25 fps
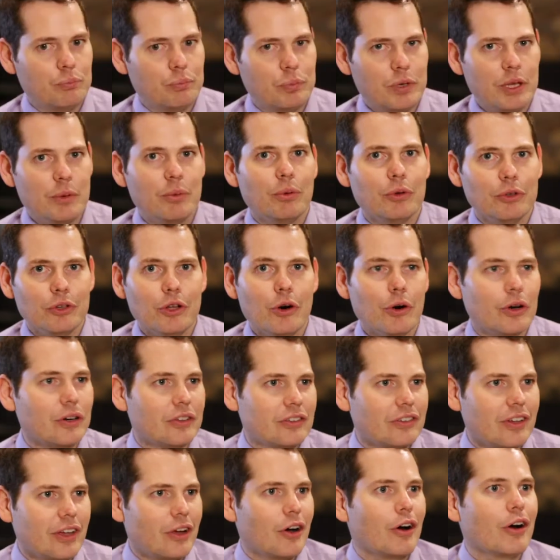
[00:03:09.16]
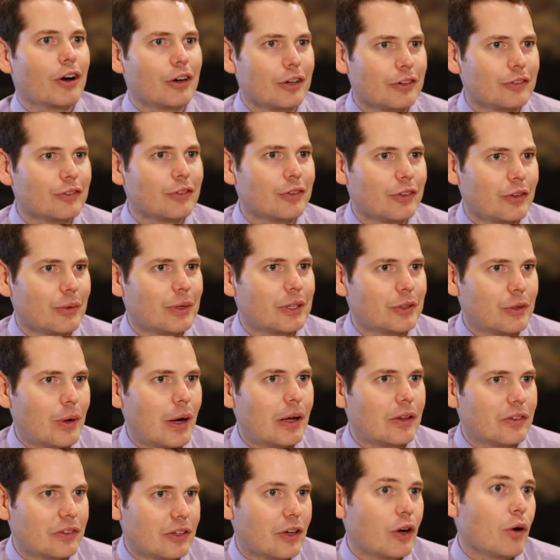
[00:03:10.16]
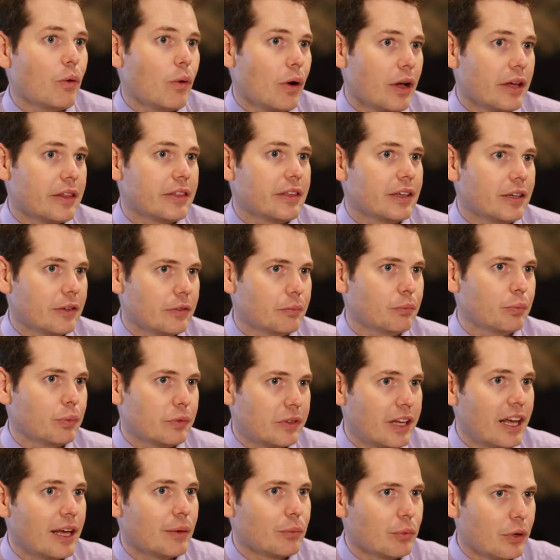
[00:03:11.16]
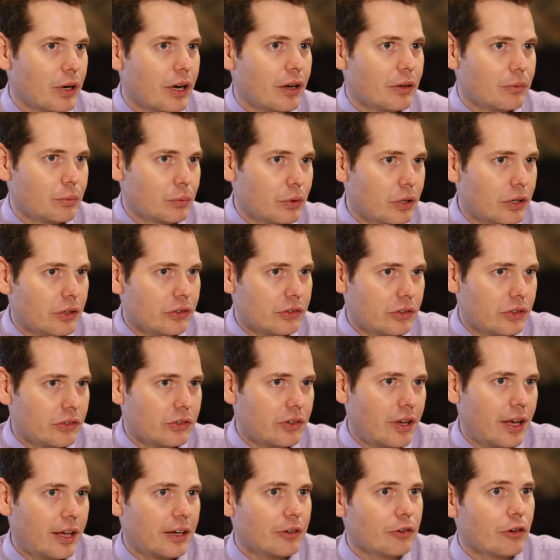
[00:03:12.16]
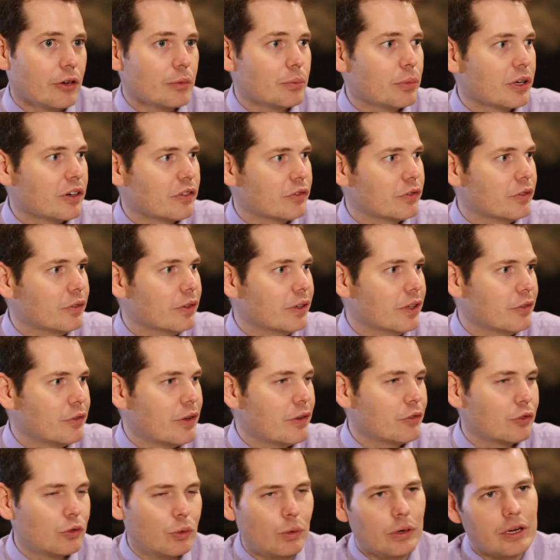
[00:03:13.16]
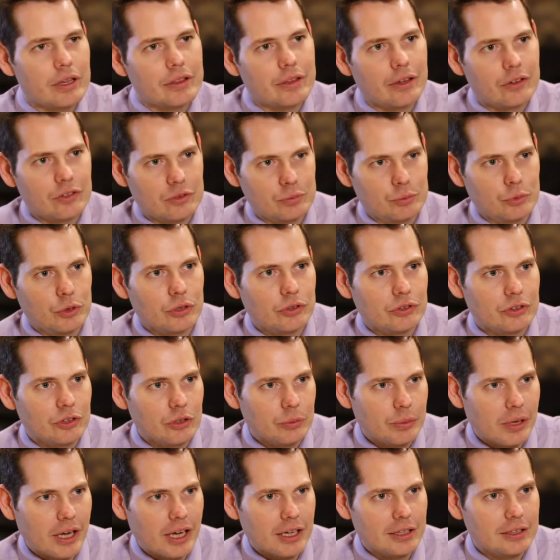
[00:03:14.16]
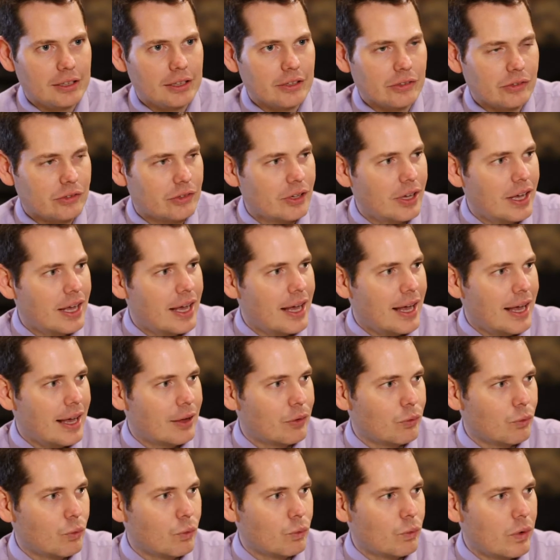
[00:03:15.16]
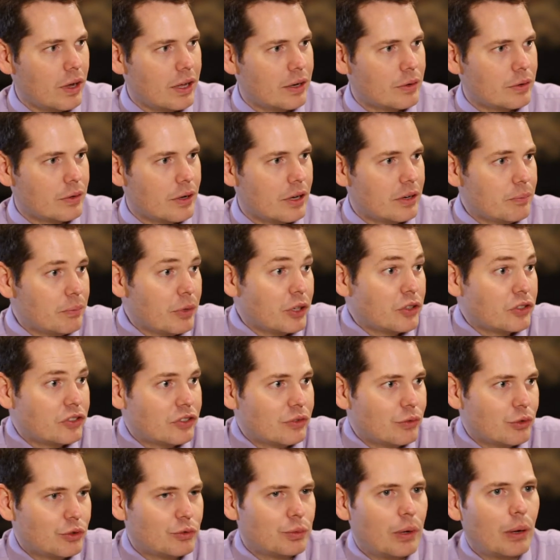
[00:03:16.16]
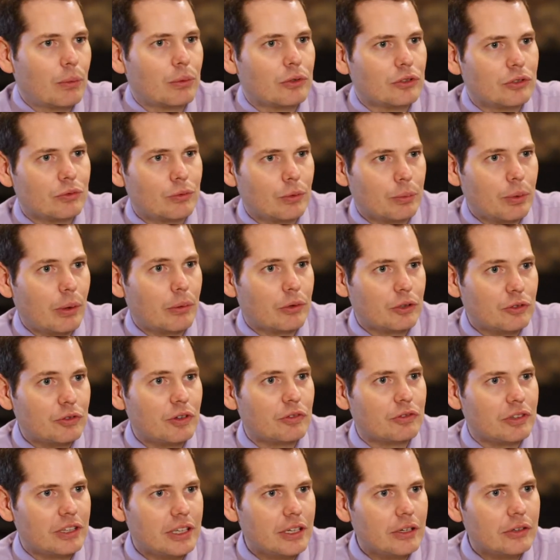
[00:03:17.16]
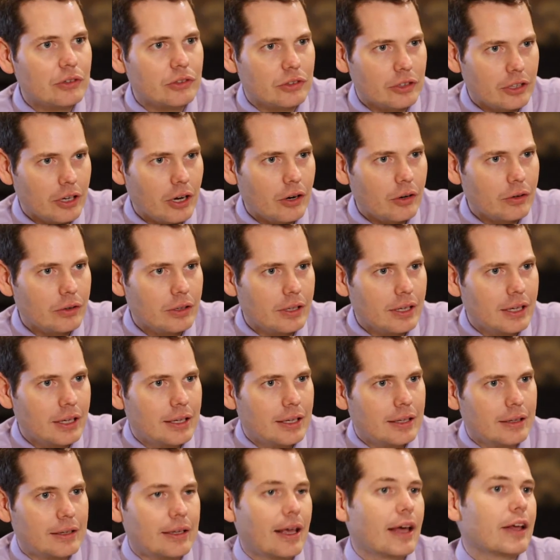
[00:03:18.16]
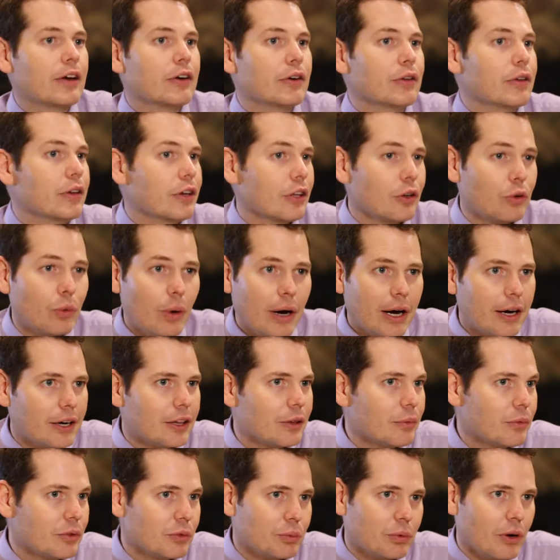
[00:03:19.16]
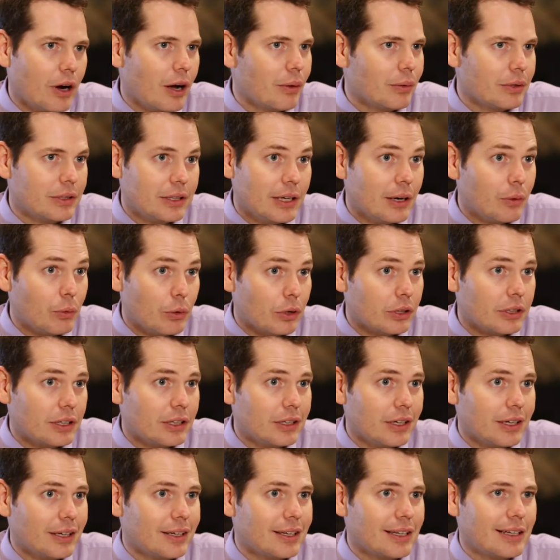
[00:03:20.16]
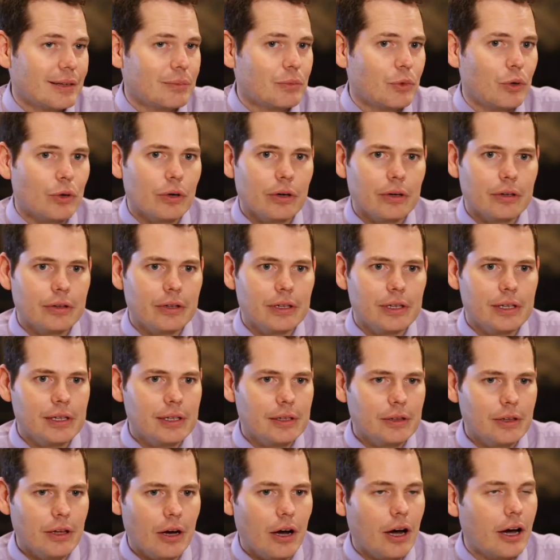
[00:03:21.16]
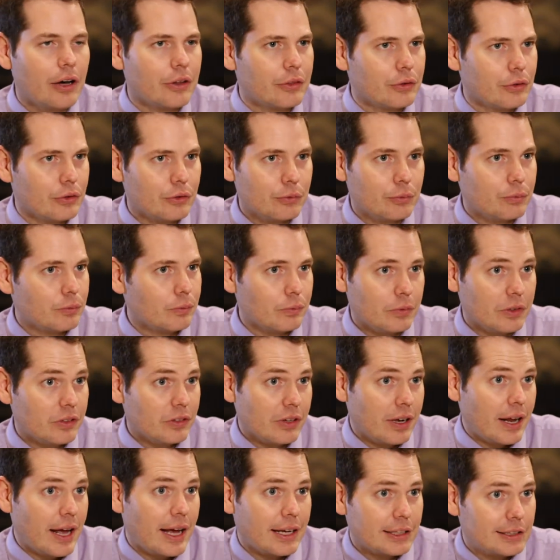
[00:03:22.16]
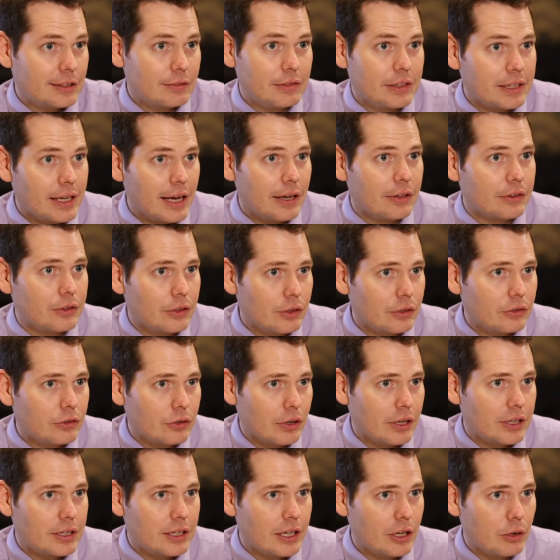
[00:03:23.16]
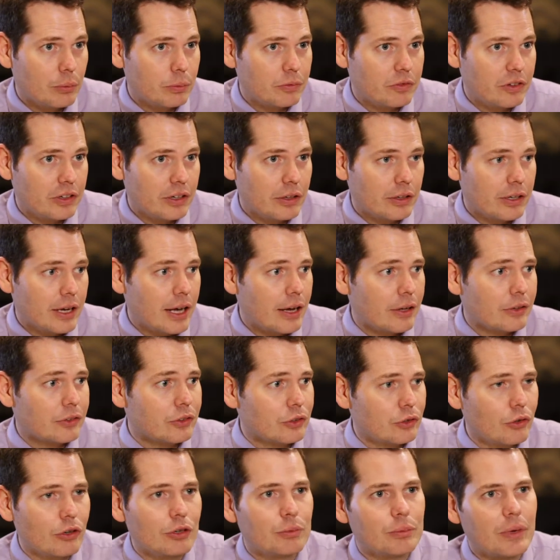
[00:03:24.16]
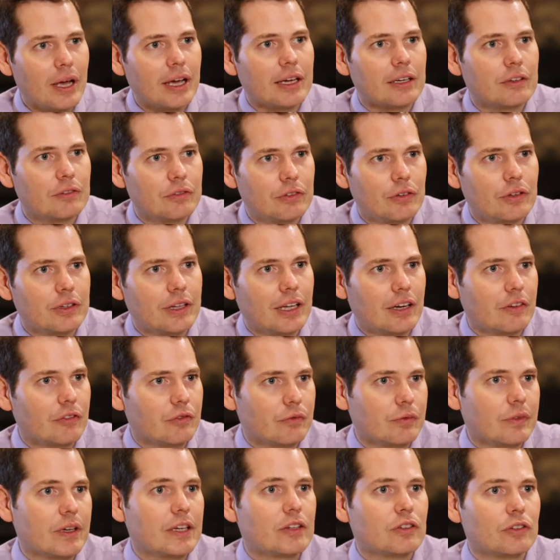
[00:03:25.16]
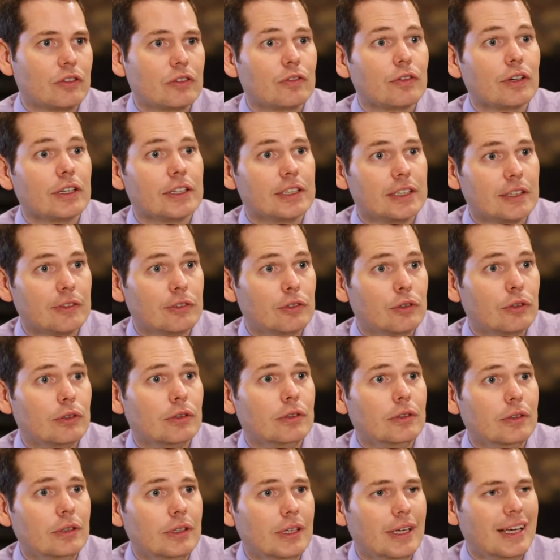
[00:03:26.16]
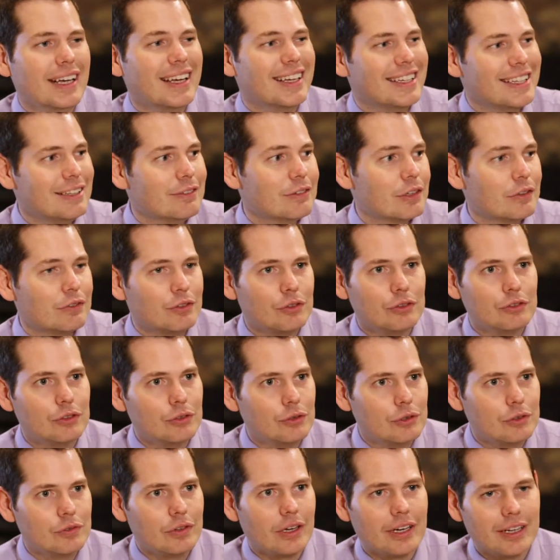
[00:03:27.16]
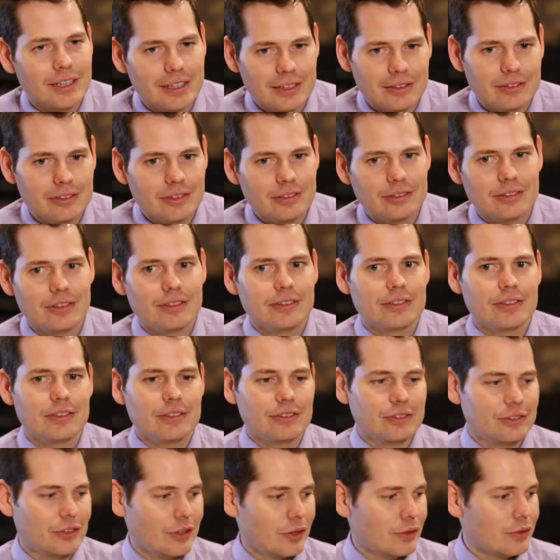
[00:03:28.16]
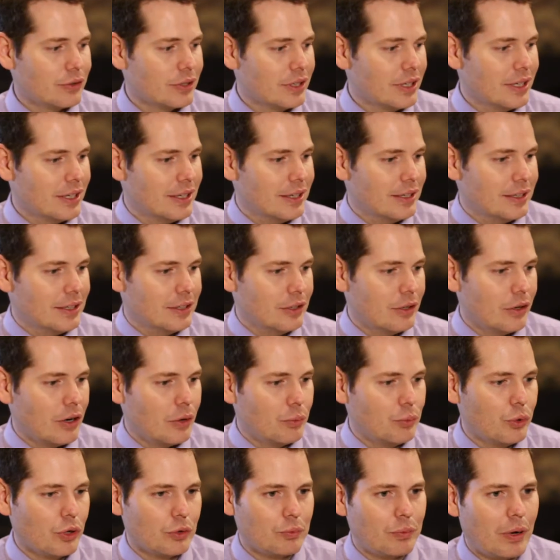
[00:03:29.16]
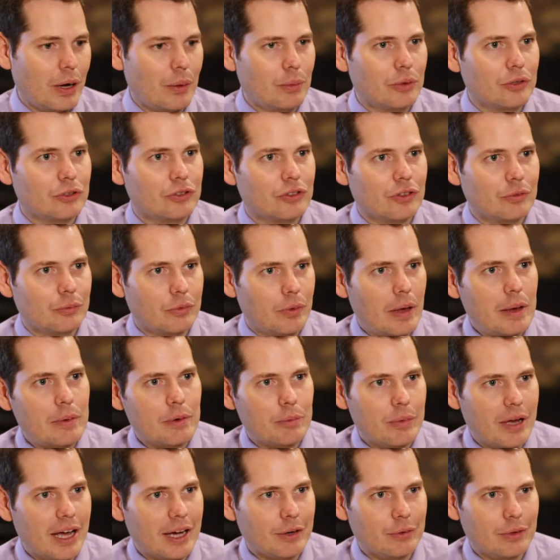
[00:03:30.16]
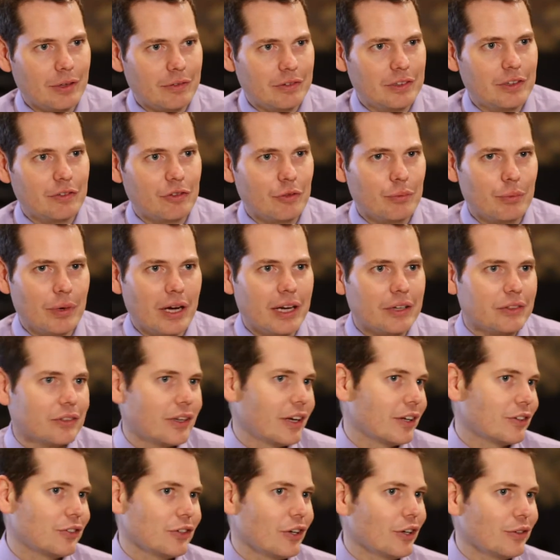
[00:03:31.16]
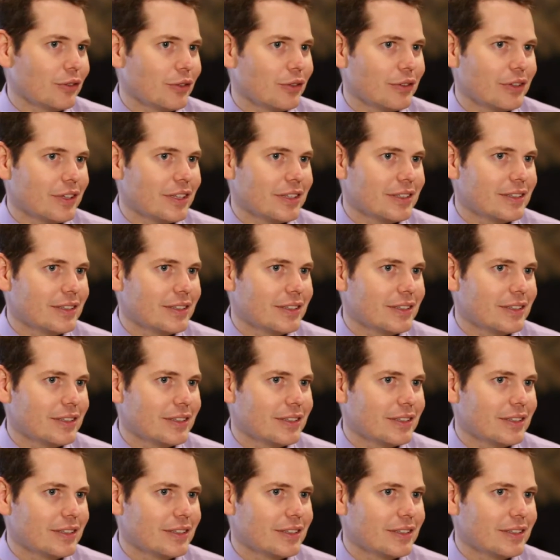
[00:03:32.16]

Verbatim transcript: people know it. It's not hard for somebody to go out and say, oh, well, I think Dan Brown belongs in this category. But if you have 20,000 books in your backlist, and a bunch of them were published 50 years ago, the editor that acquired them is probably not working on it anymore. The author is not actively out there trying to help figure it out. And so going back and filling that information is very difficult. And even if you do, you've got inconsistencies. So, a book published in paperback will have a different BISAC genre